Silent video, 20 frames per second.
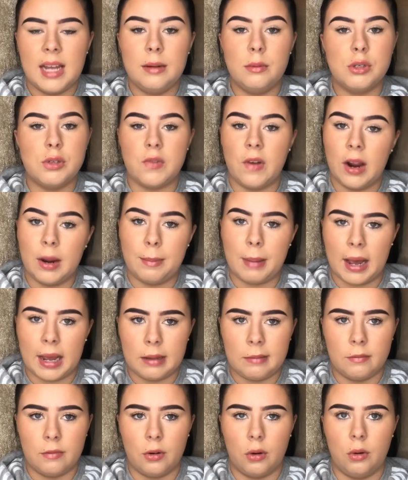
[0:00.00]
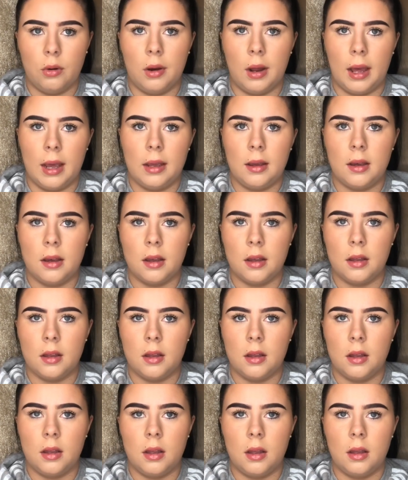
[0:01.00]
it was very painful. Like,
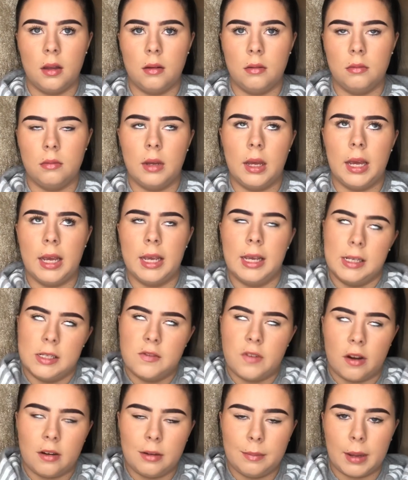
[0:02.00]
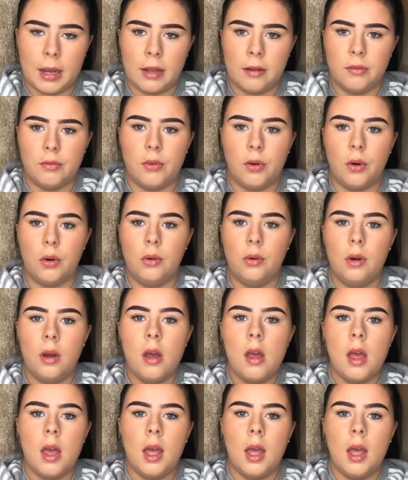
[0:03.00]
it is very painful,